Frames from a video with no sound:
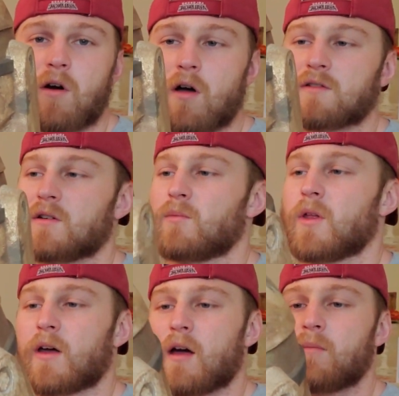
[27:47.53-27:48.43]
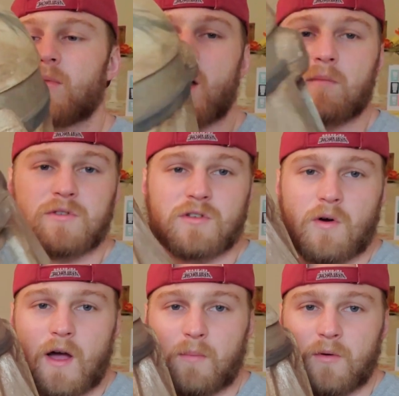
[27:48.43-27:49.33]
awesome. Like, I'm, I'm so
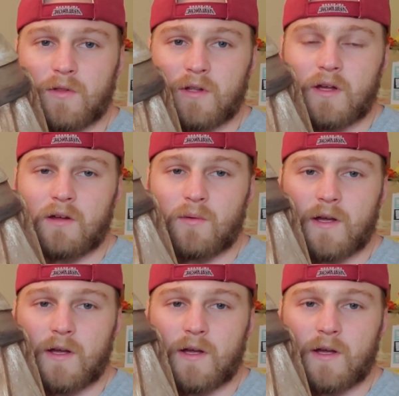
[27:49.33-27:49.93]
happy with the way